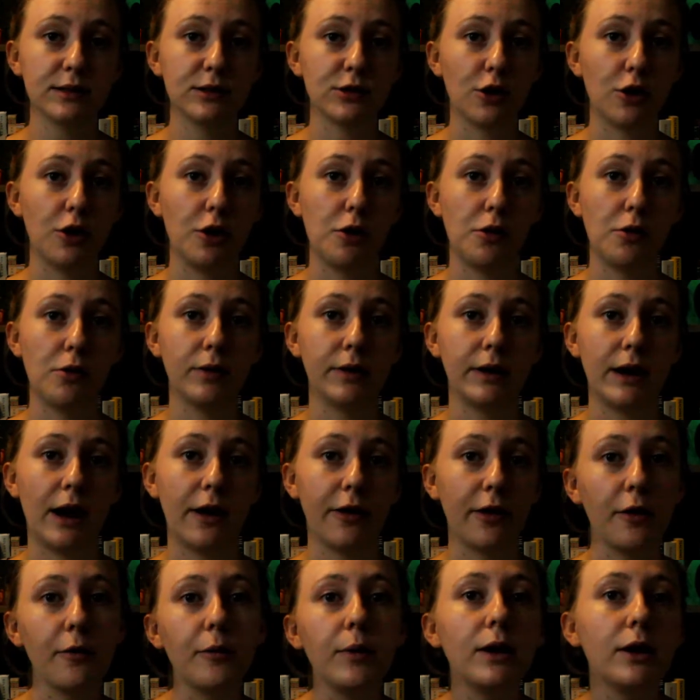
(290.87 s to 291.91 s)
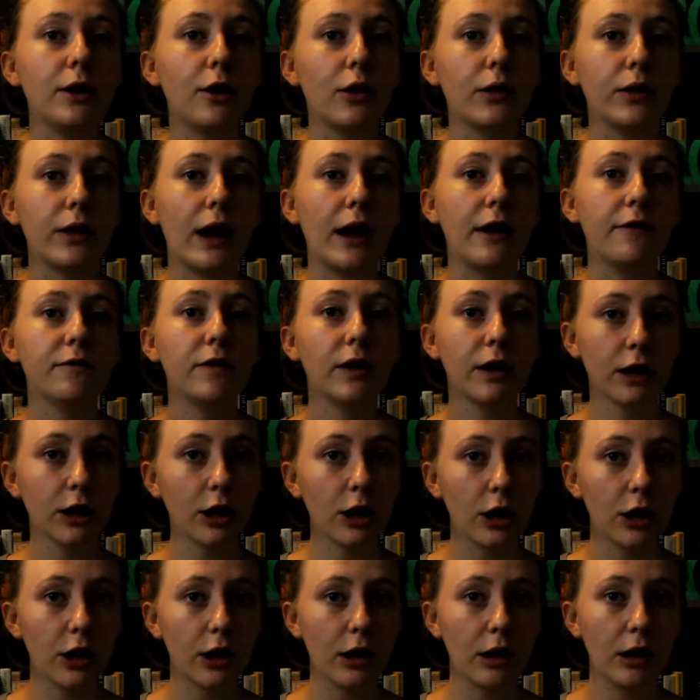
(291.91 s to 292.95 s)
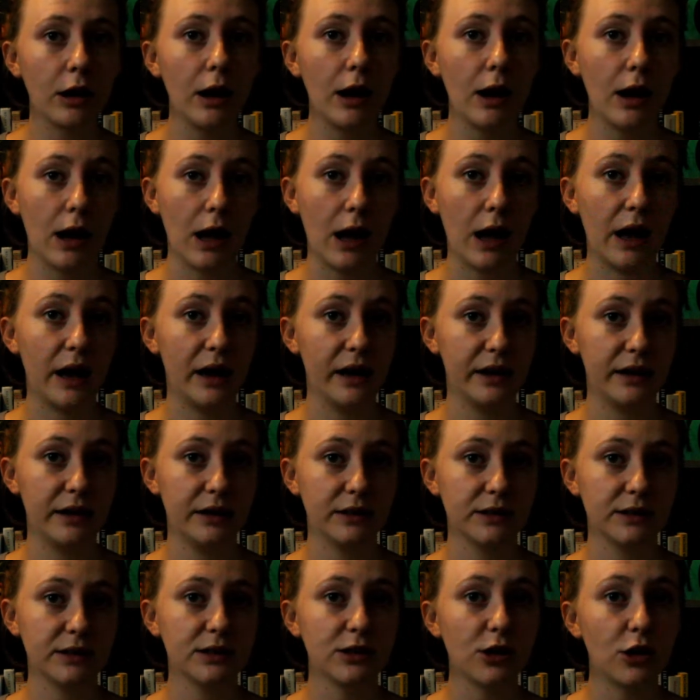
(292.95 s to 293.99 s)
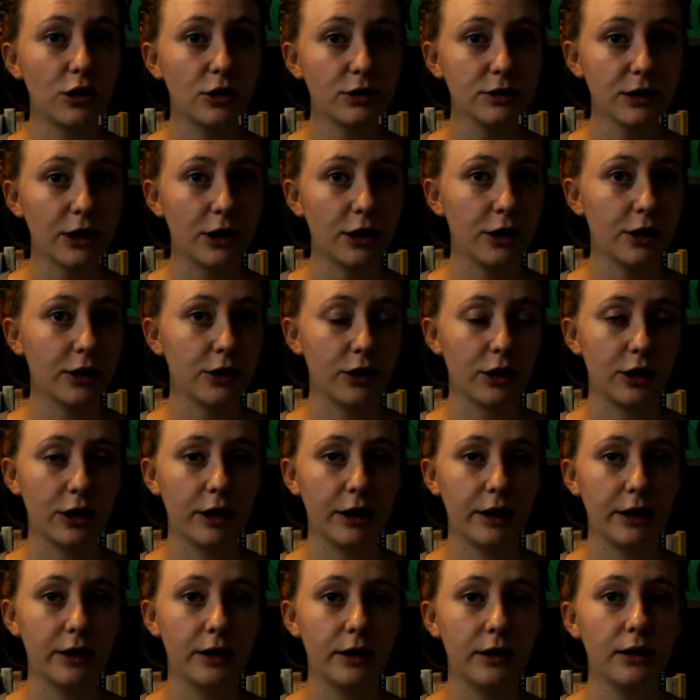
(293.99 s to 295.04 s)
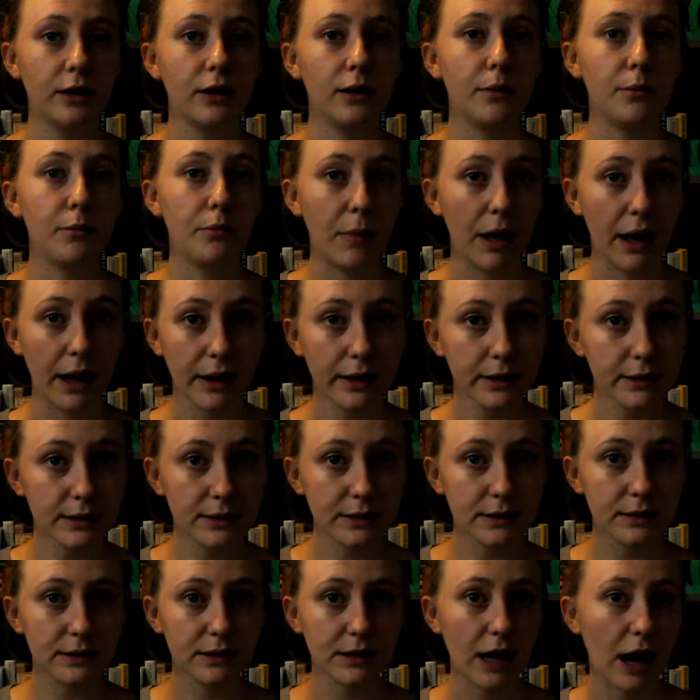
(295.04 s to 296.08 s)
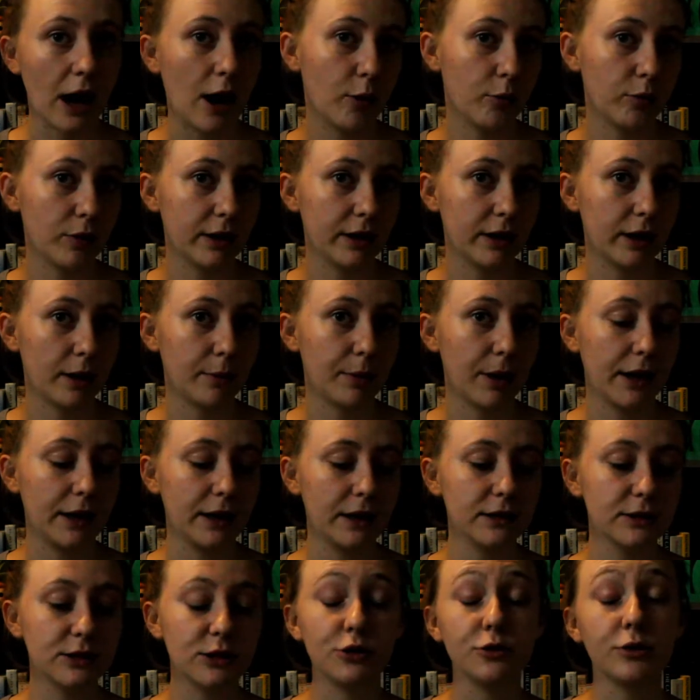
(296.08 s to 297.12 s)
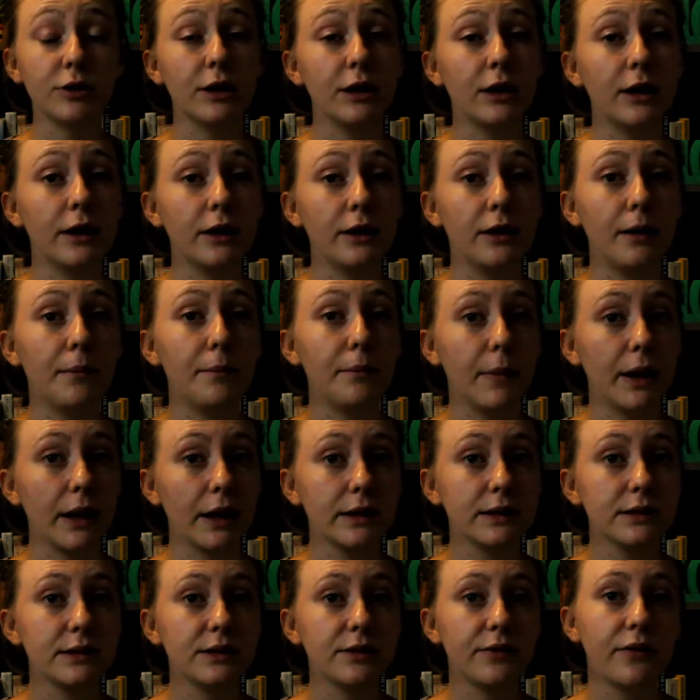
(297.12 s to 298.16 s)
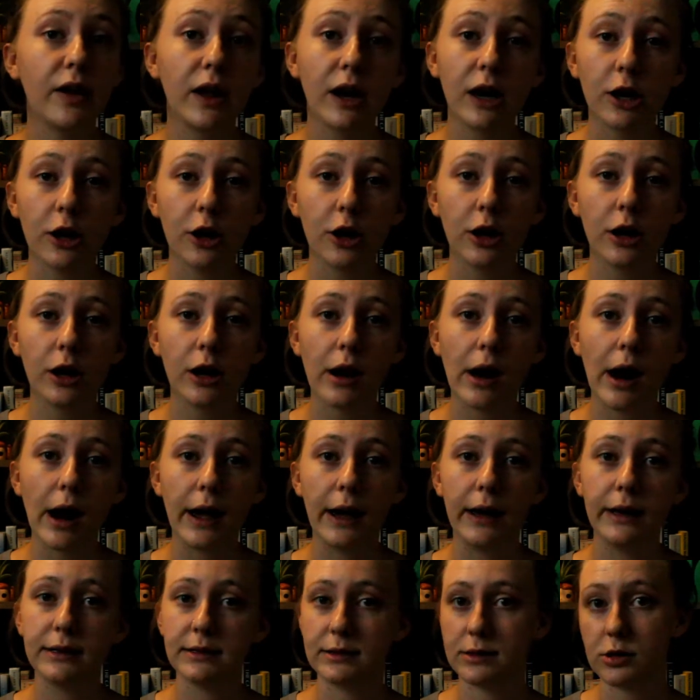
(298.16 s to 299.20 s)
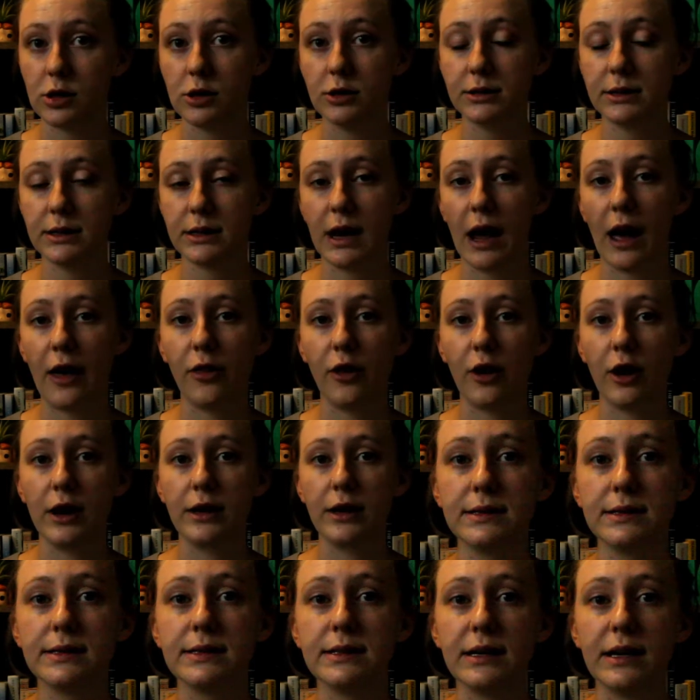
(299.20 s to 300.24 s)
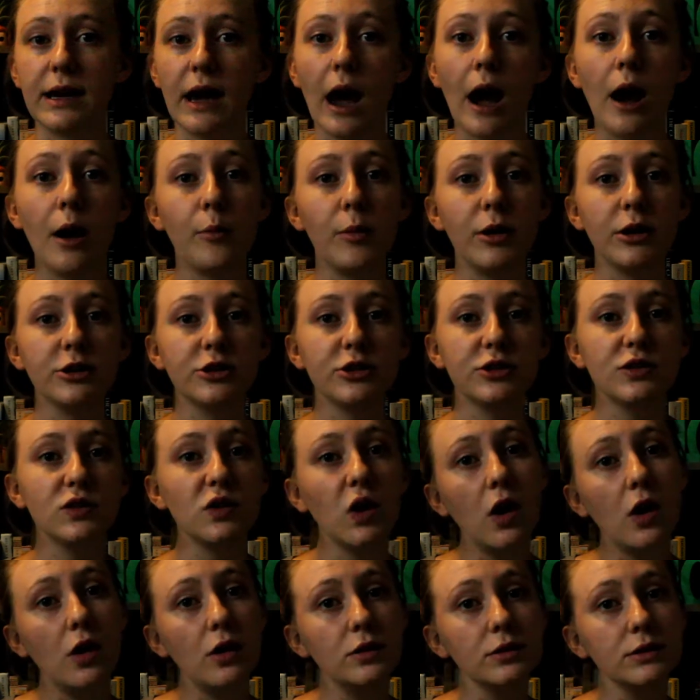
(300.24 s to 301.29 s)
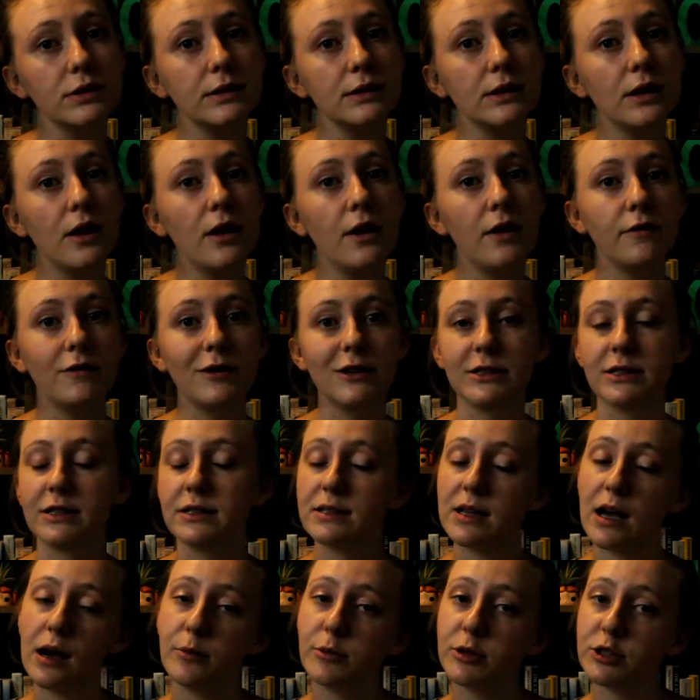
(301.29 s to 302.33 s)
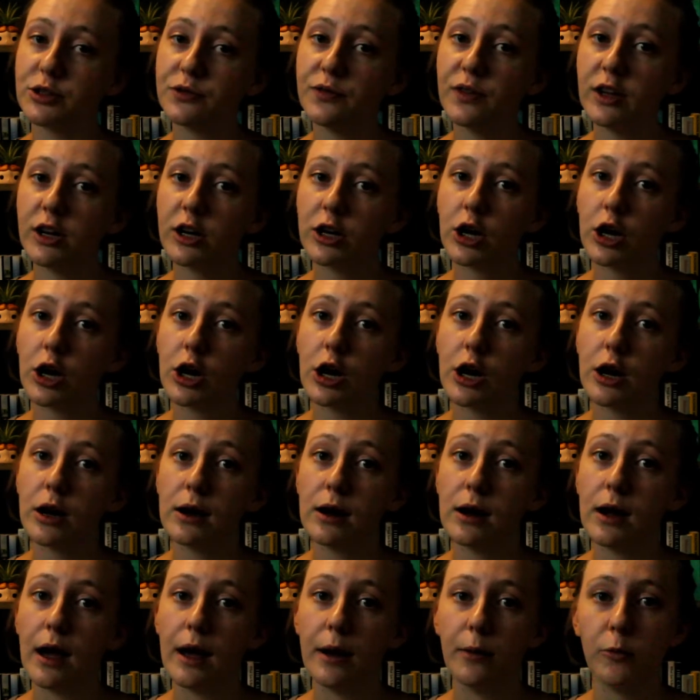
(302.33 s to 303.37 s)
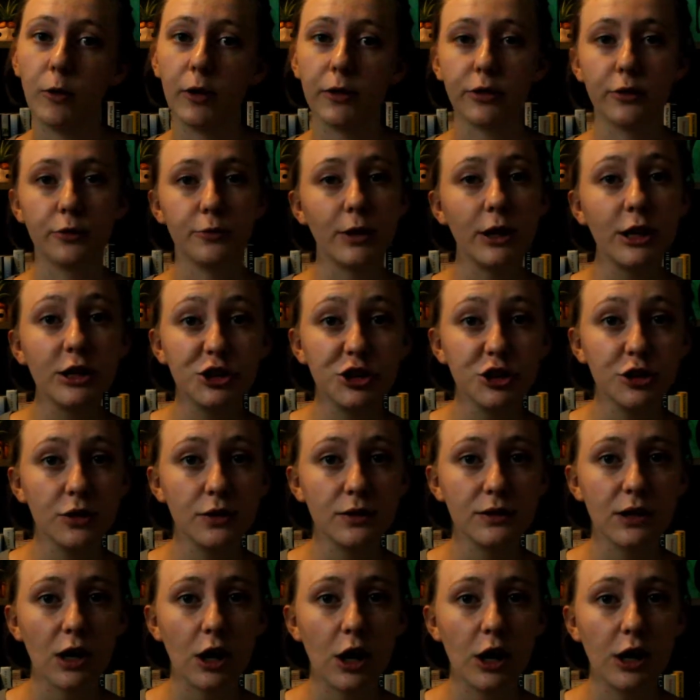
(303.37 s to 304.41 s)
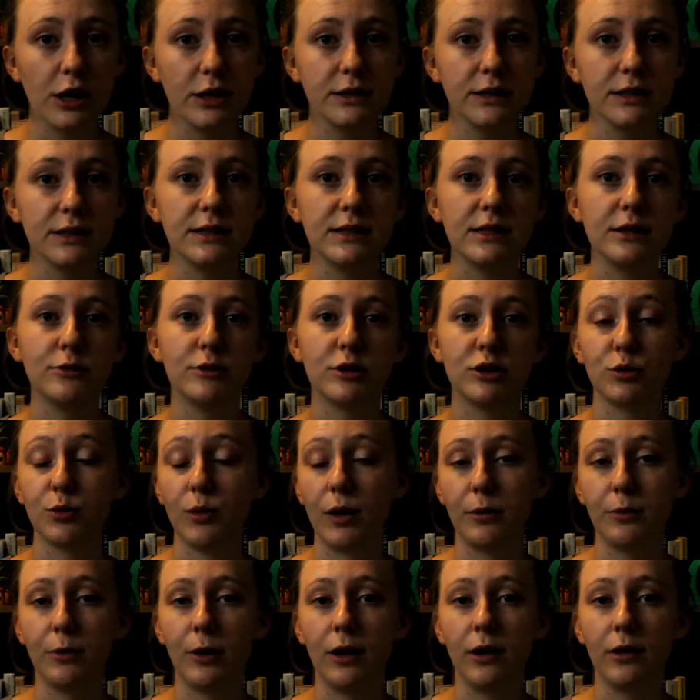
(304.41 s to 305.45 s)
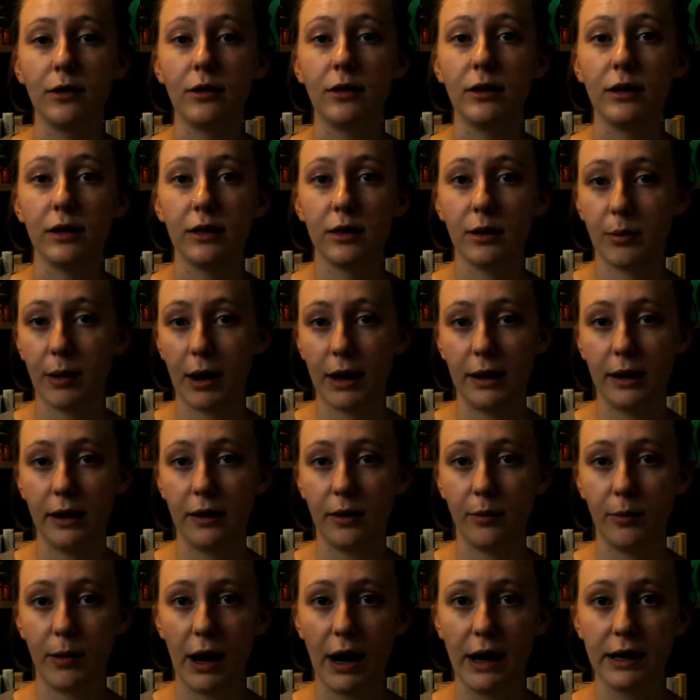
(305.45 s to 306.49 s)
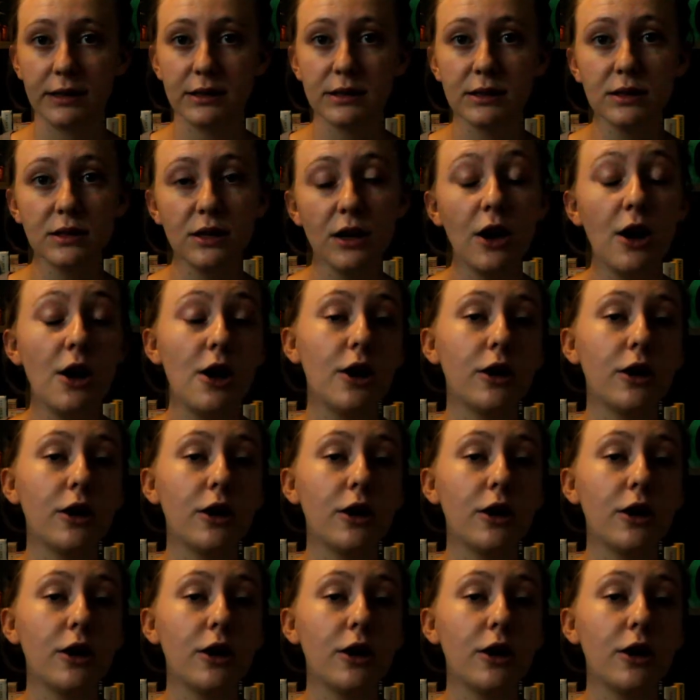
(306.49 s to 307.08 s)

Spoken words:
So now that we know that vinegar and salt are a good mix to help clean our pennies. You could mix vinegar and salt together see how much salt versus how much vinegar and what the ratios are to see which one will clean the penny the best.